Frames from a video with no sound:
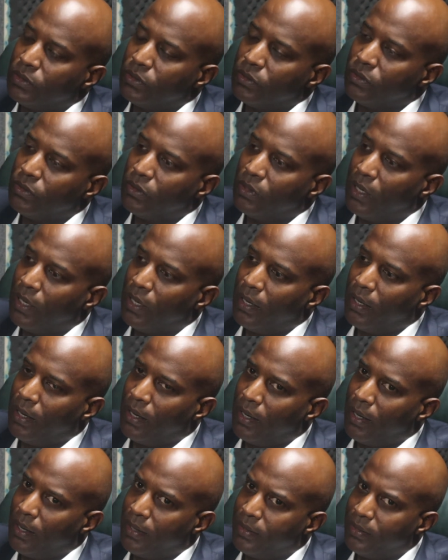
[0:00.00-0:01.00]
So
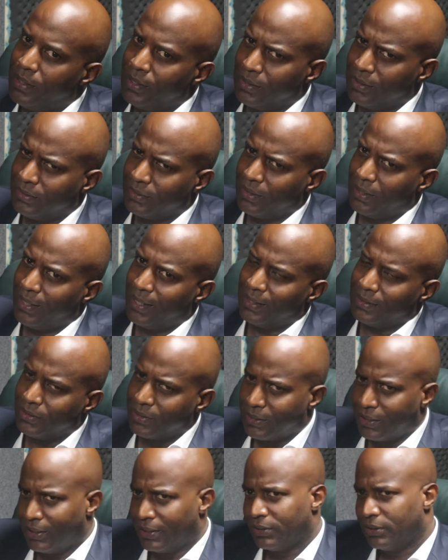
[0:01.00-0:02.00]
I think it's an
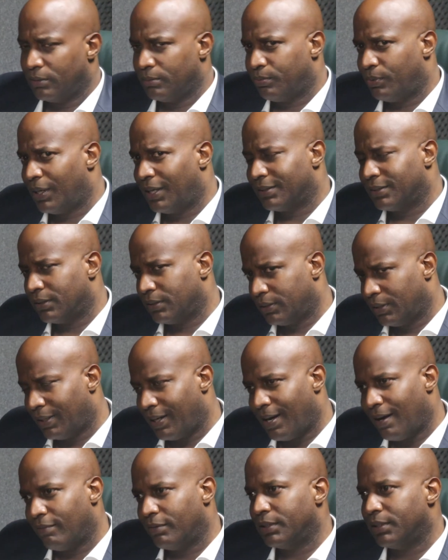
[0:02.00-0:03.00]
education process, and
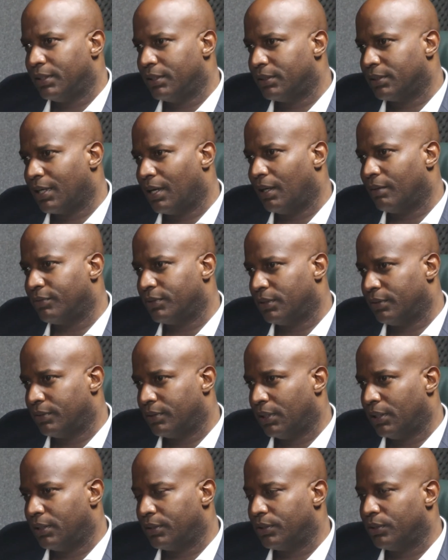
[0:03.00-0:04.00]
having these
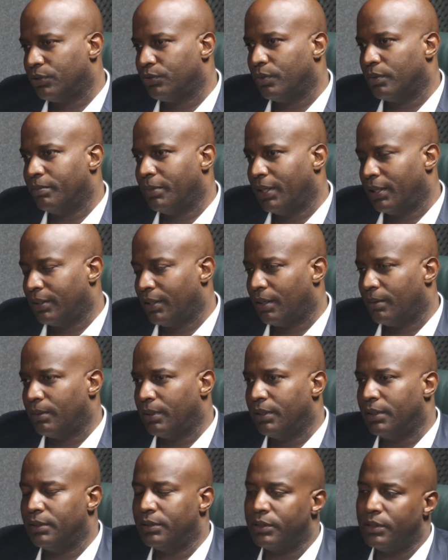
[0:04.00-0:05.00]
conversations will make that
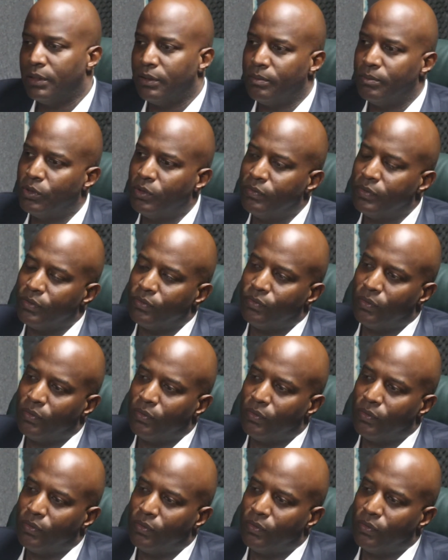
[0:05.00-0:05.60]
easier moving